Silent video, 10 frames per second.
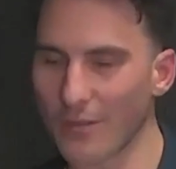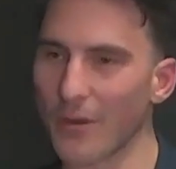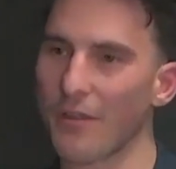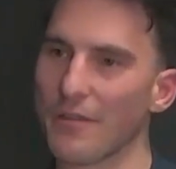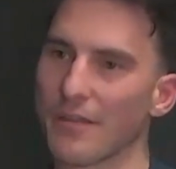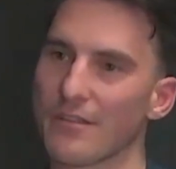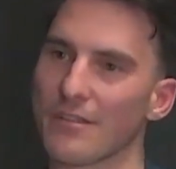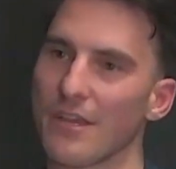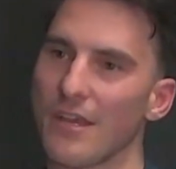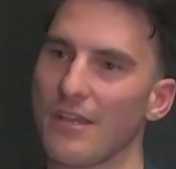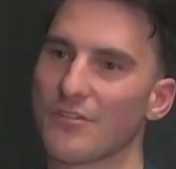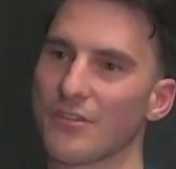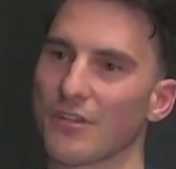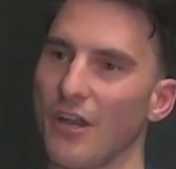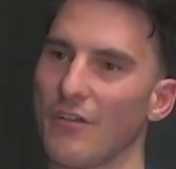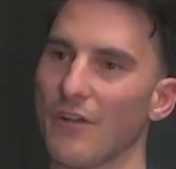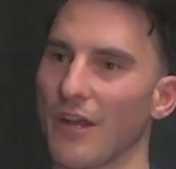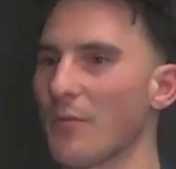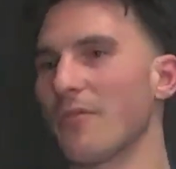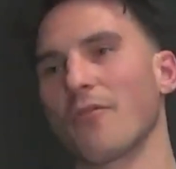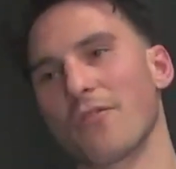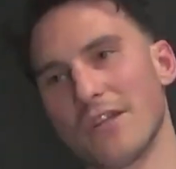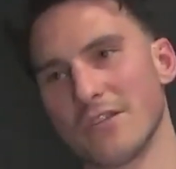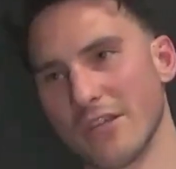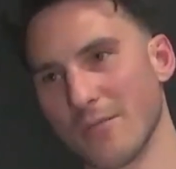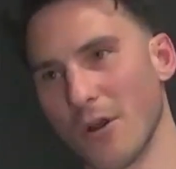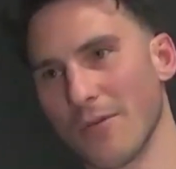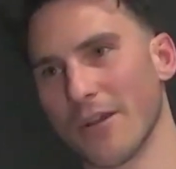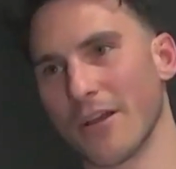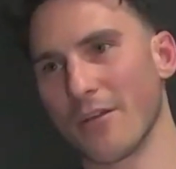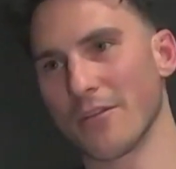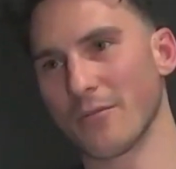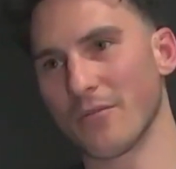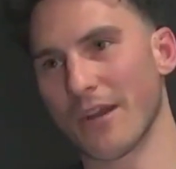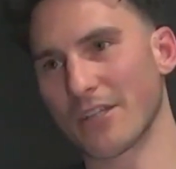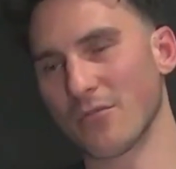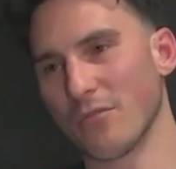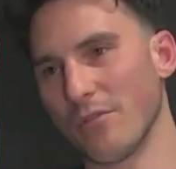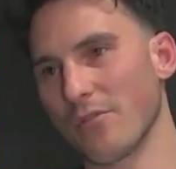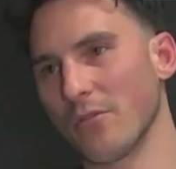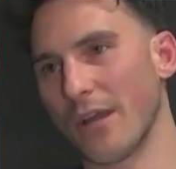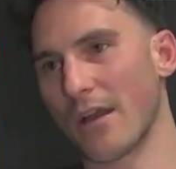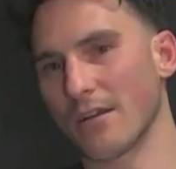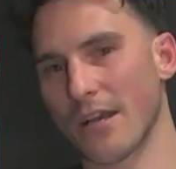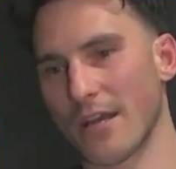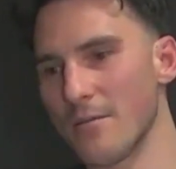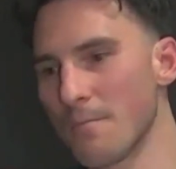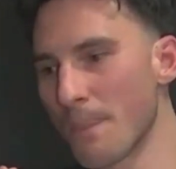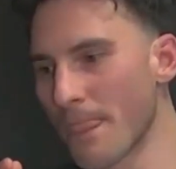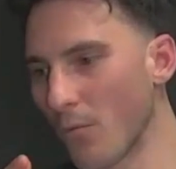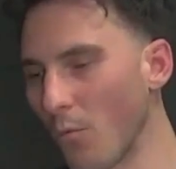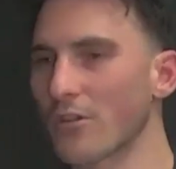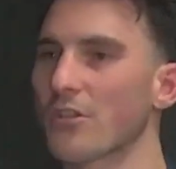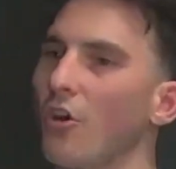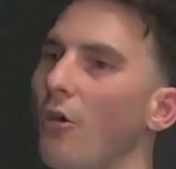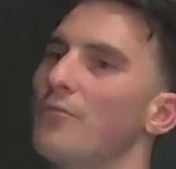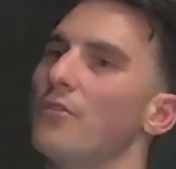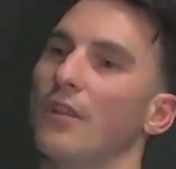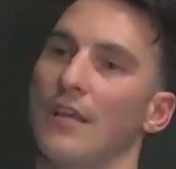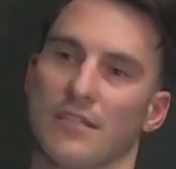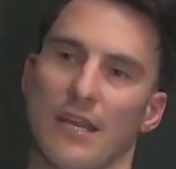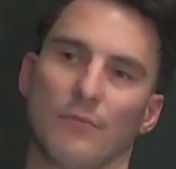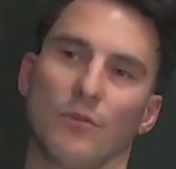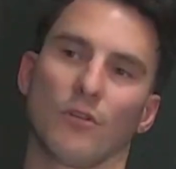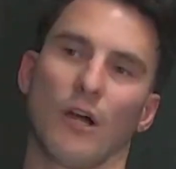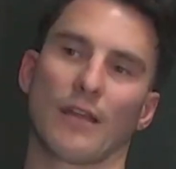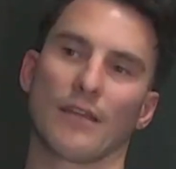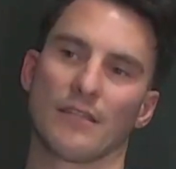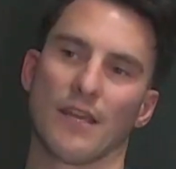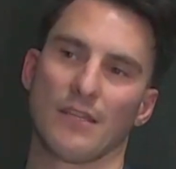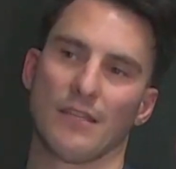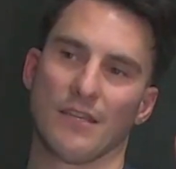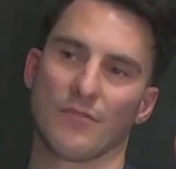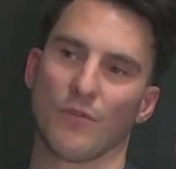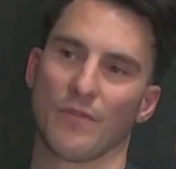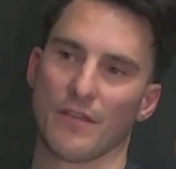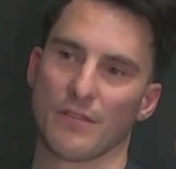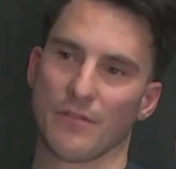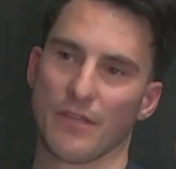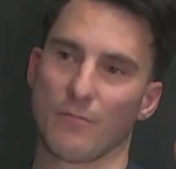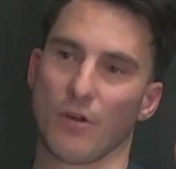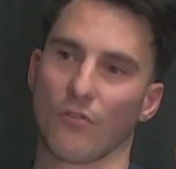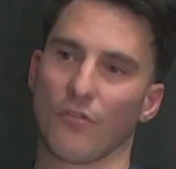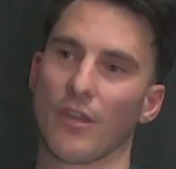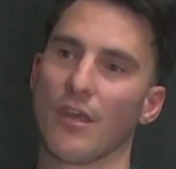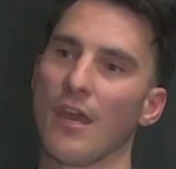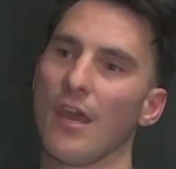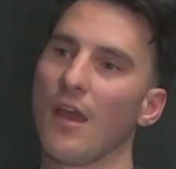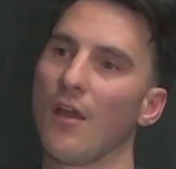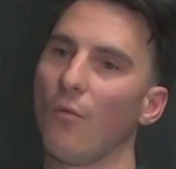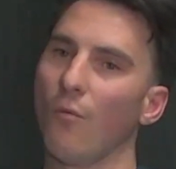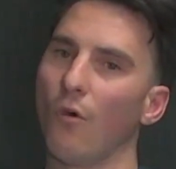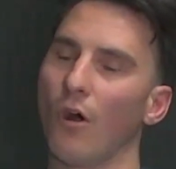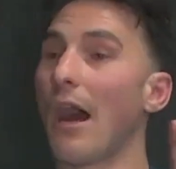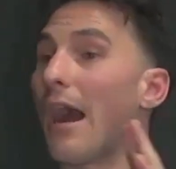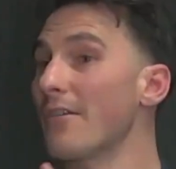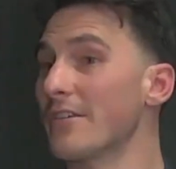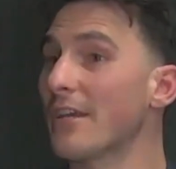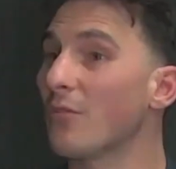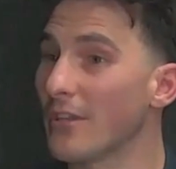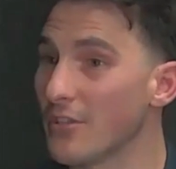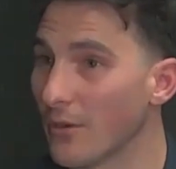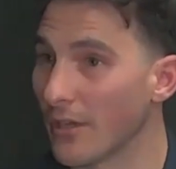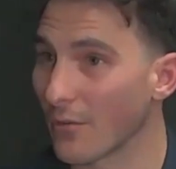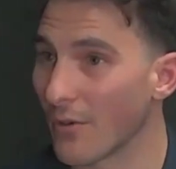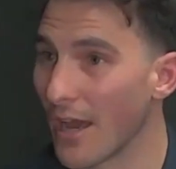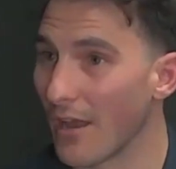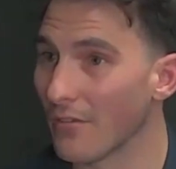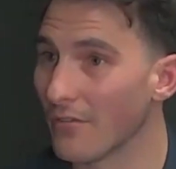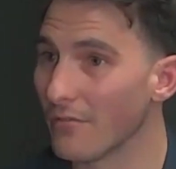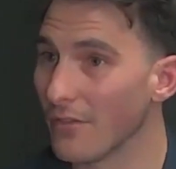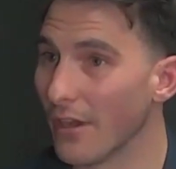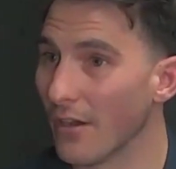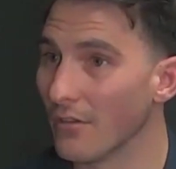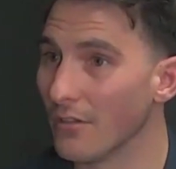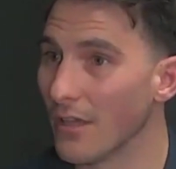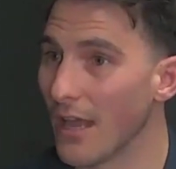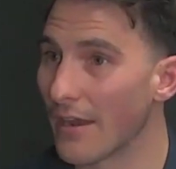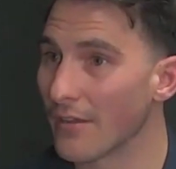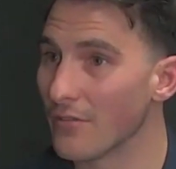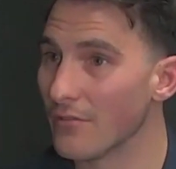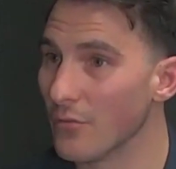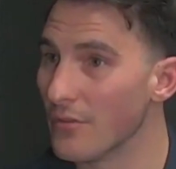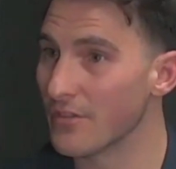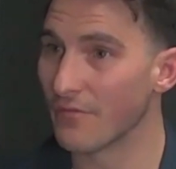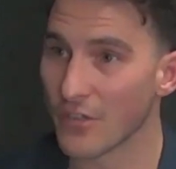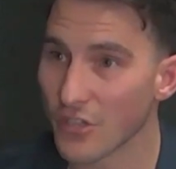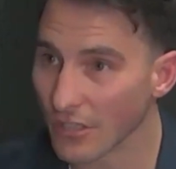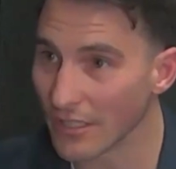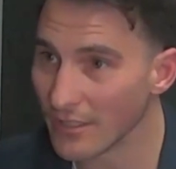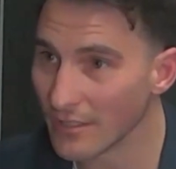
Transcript: But I think it's just kind of like a bit of a frenzy at the moment. I don't think we've actually really thought out, okay, what does the compute landscape look like in 10 years with these models, and what R&D are we doing around, you know, how to do this efficiently?